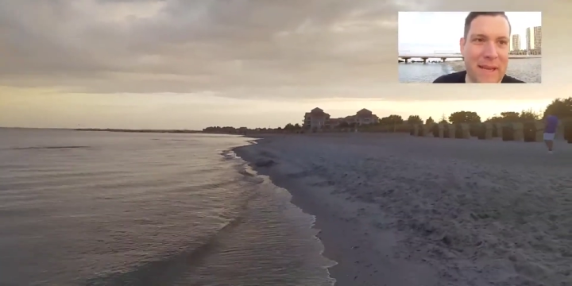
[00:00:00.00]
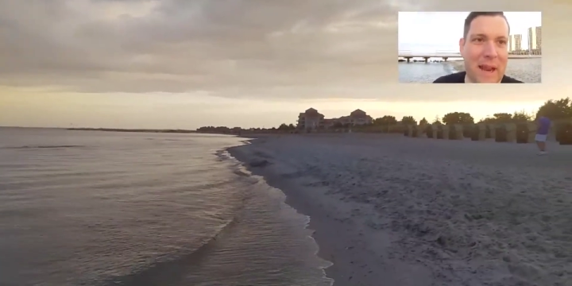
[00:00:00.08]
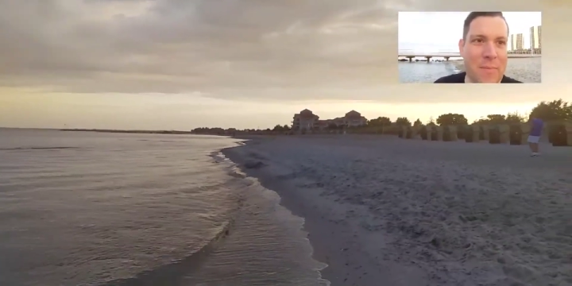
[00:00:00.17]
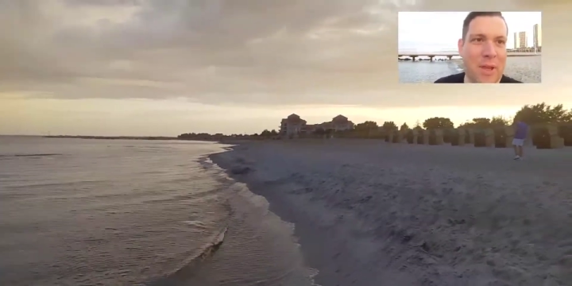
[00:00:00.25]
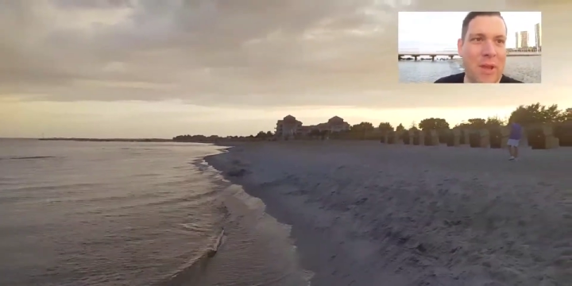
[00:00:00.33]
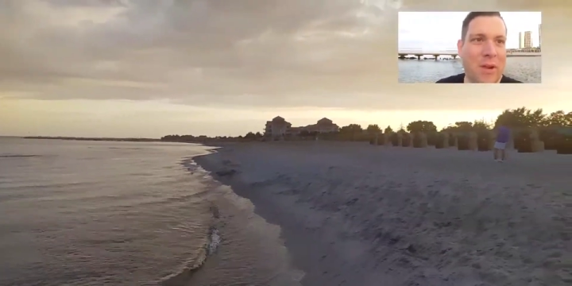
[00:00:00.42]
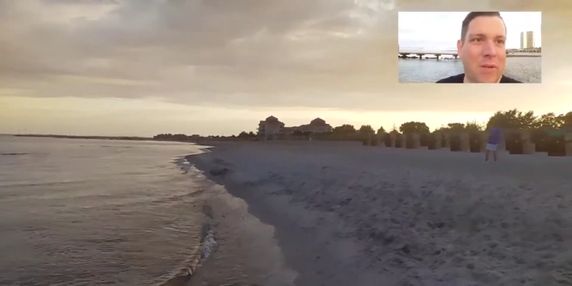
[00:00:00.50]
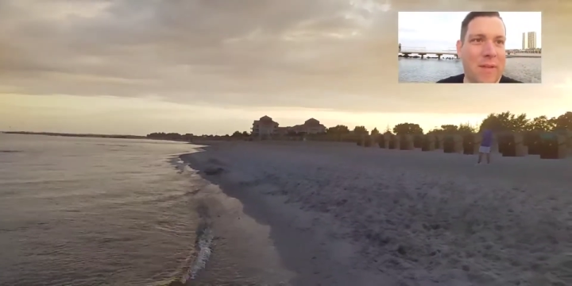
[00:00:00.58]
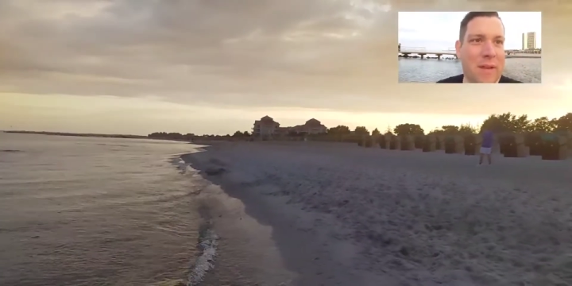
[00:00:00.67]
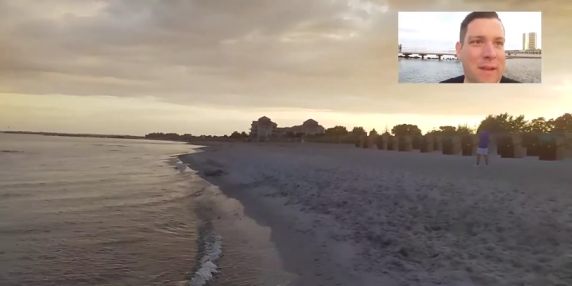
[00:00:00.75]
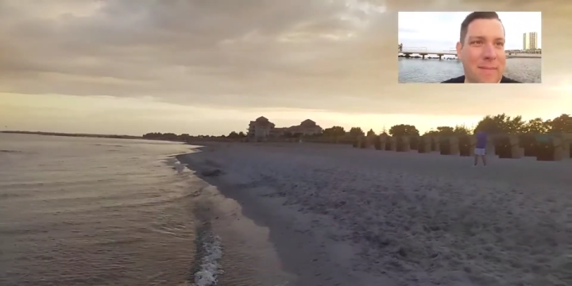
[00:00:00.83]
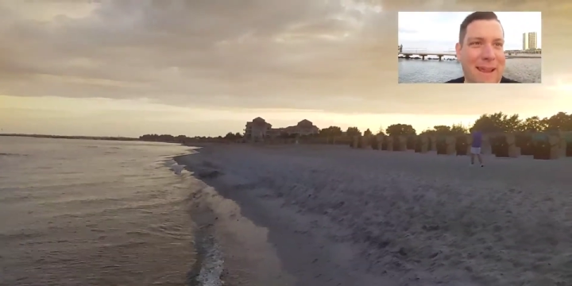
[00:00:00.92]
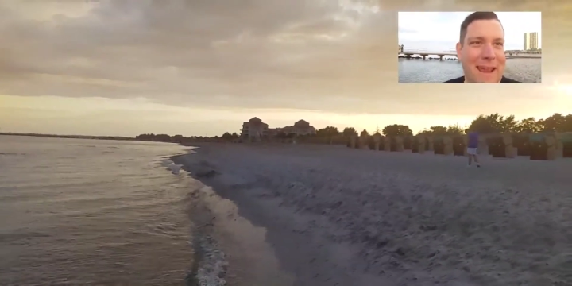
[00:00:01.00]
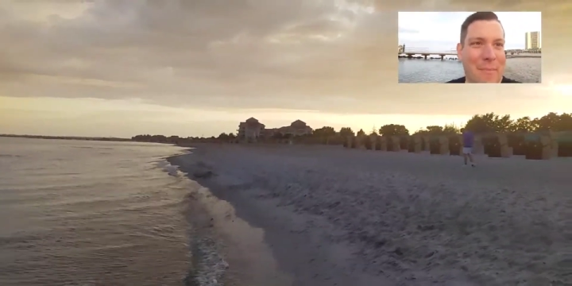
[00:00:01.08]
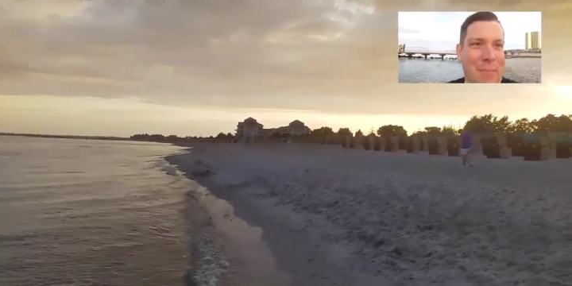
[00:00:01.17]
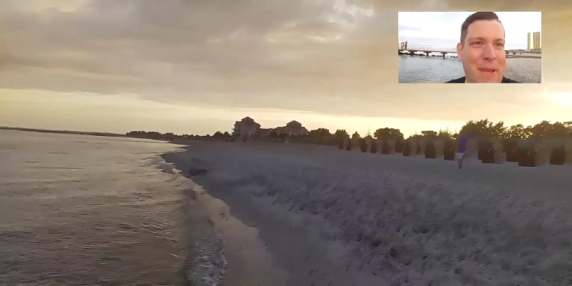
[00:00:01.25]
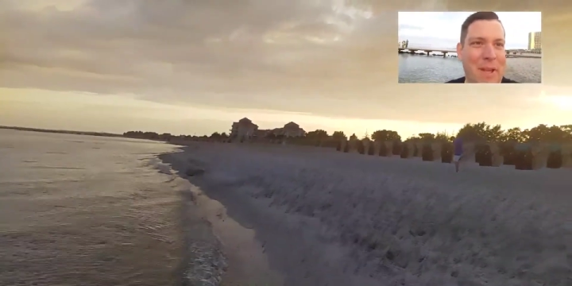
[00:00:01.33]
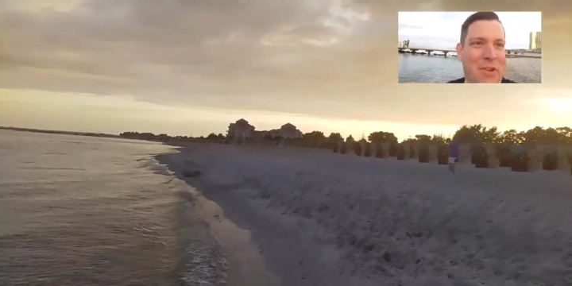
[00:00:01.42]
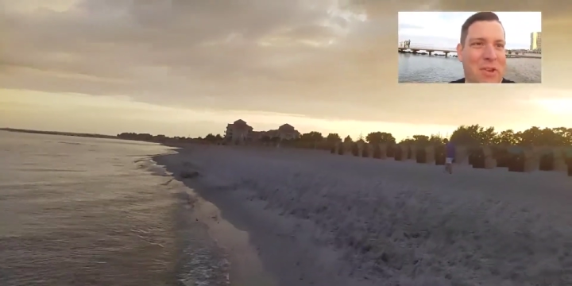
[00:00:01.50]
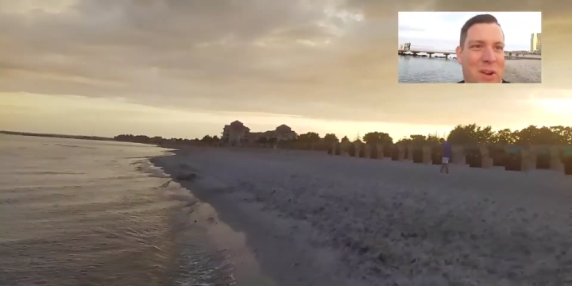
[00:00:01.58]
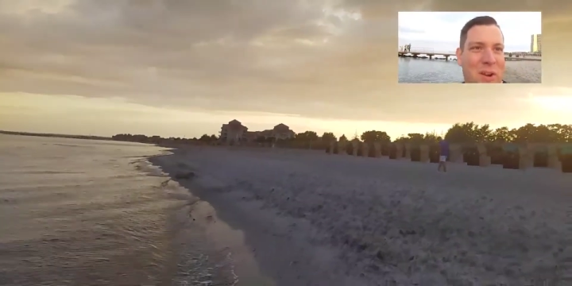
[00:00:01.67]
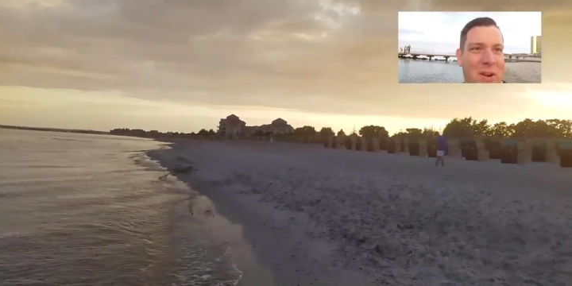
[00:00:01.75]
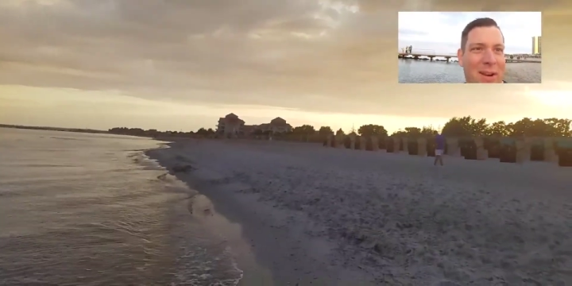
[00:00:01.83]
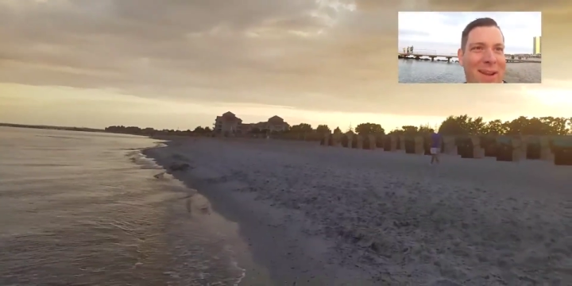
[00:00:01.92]
and I'm here on the beach
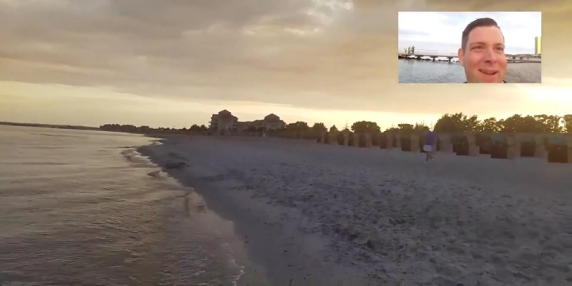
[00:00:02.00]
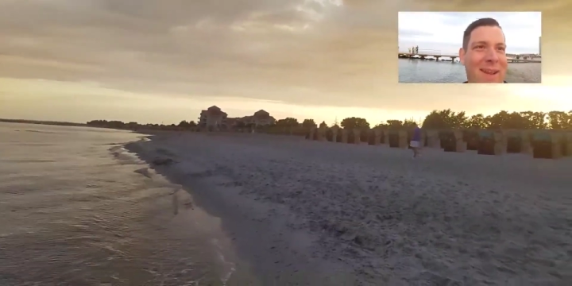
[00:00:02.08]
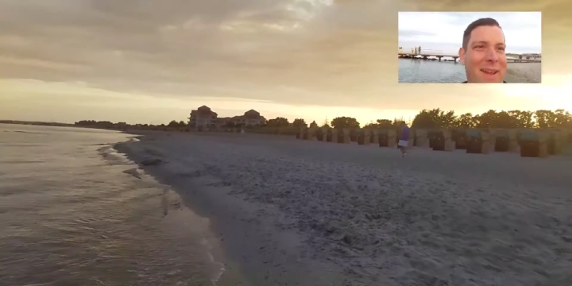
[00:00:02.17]
on